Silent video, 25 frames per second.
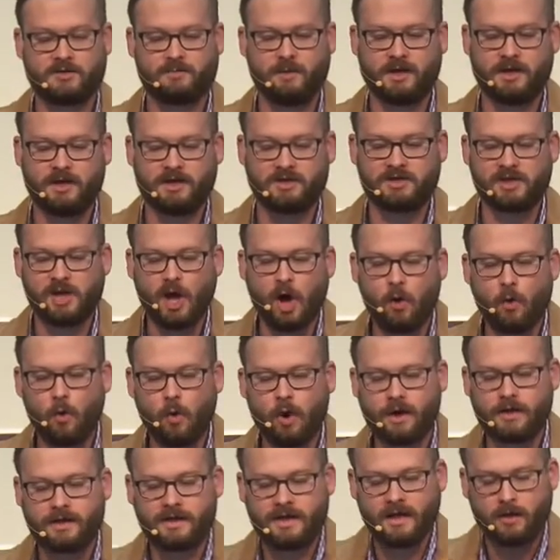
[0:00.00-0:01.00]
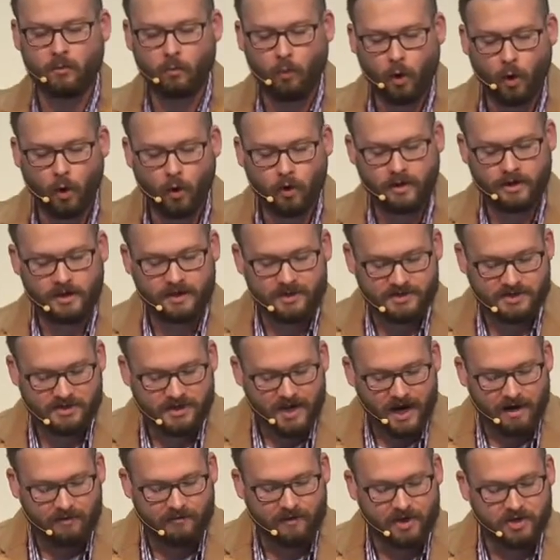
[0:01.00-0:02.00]
because no one can work his
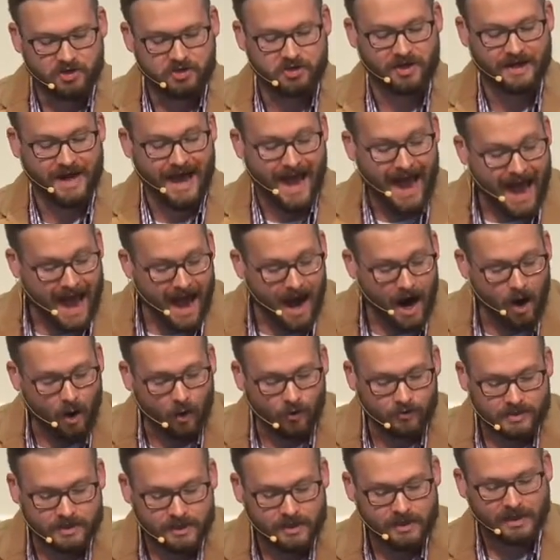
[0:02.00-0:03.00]
salvation out